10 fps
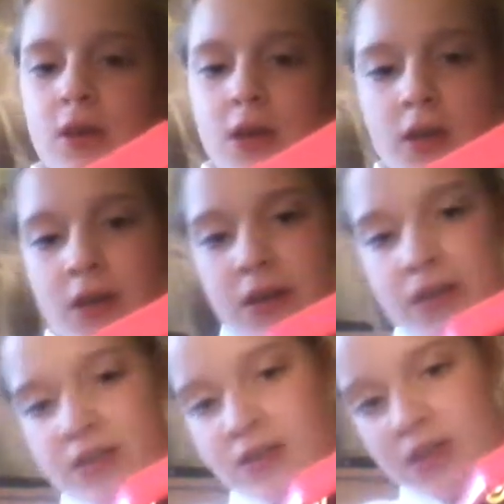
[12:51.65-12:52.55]
It
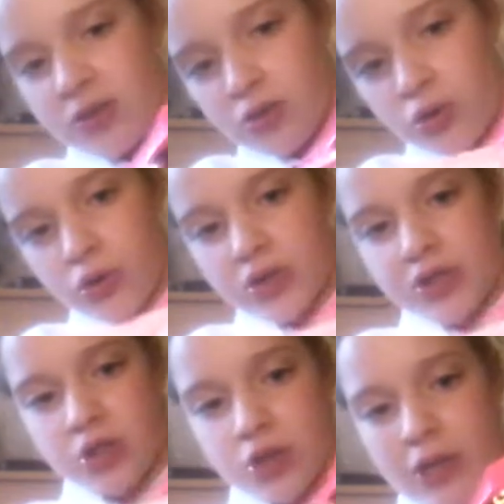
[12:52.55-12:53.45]
ignored its
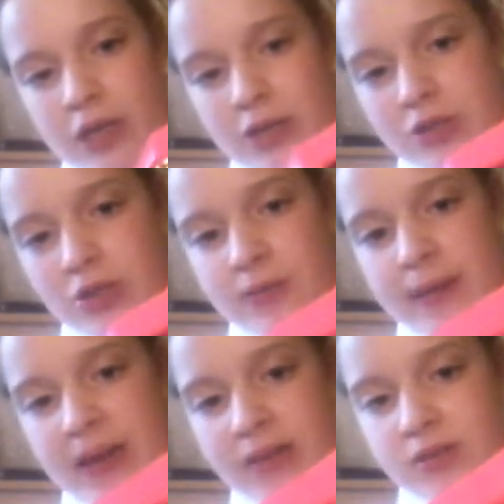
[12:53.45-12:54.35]
trainer's
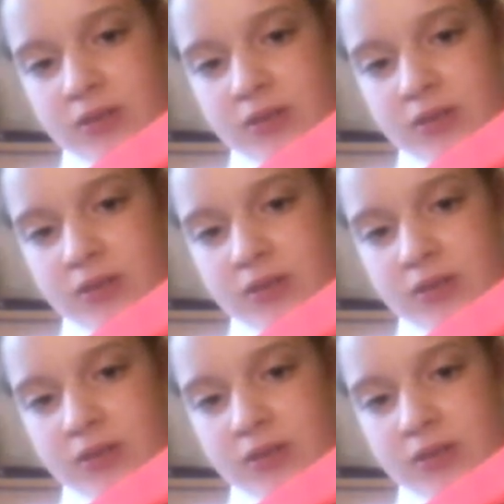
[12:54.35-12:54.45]
command